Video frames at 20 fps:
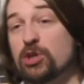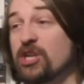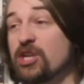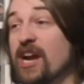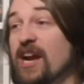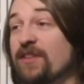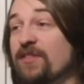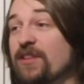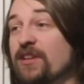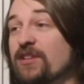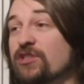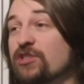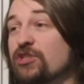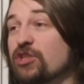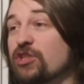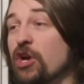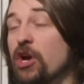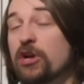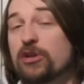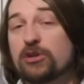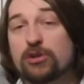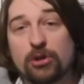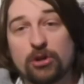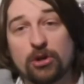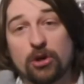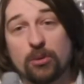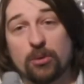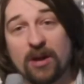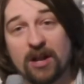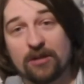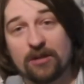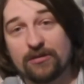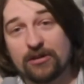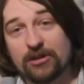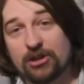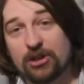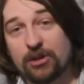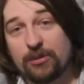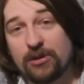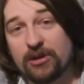share this to your
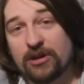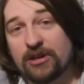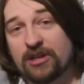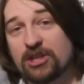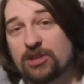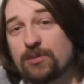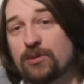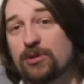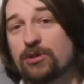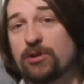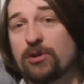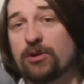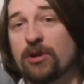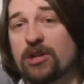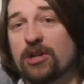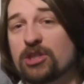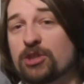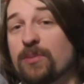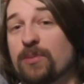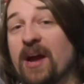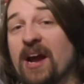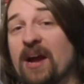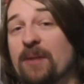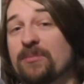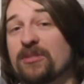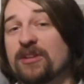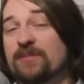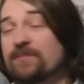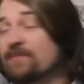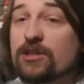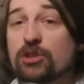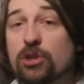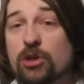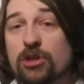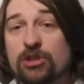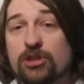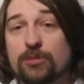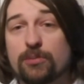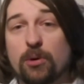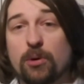relevant communities, but do not spam them.
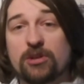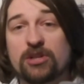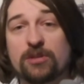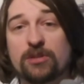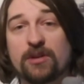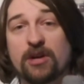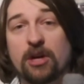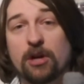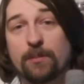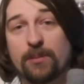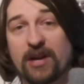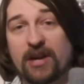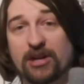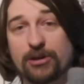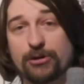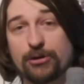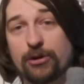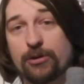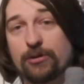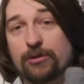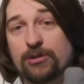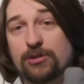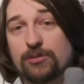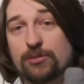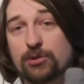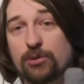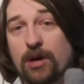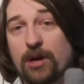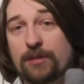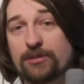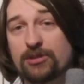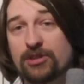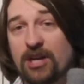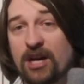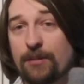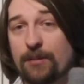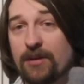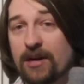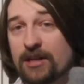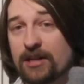Consider supporting me on Patreon or
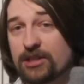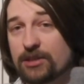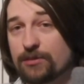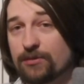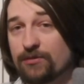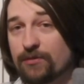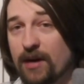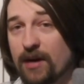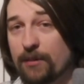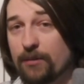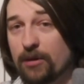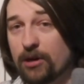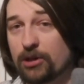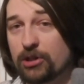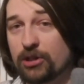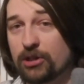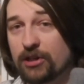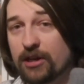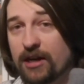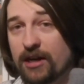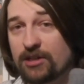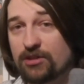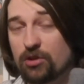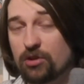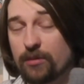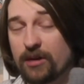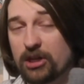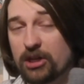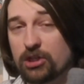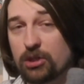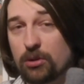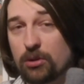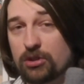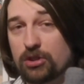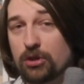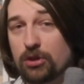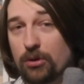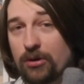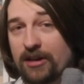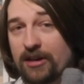Subscribestar, buying some of my merchandise or my short
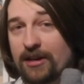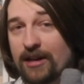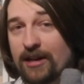story